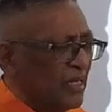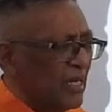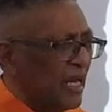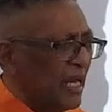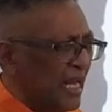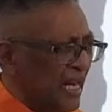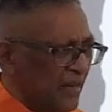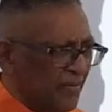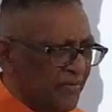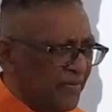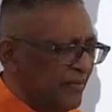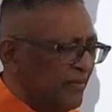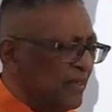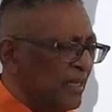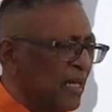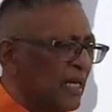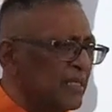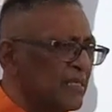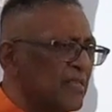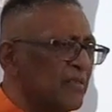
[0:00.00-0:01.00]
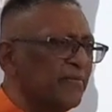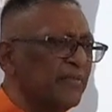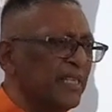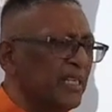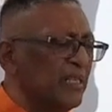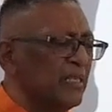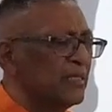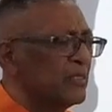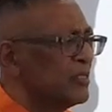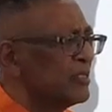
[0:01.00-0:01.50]
I have lots of
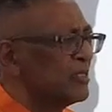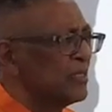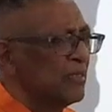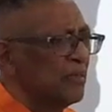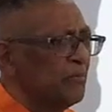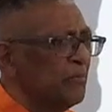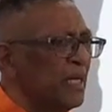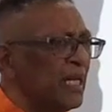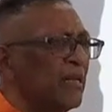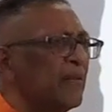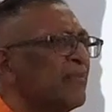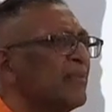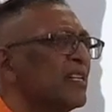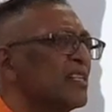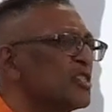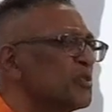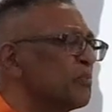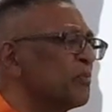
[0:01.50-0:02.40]
needs, many things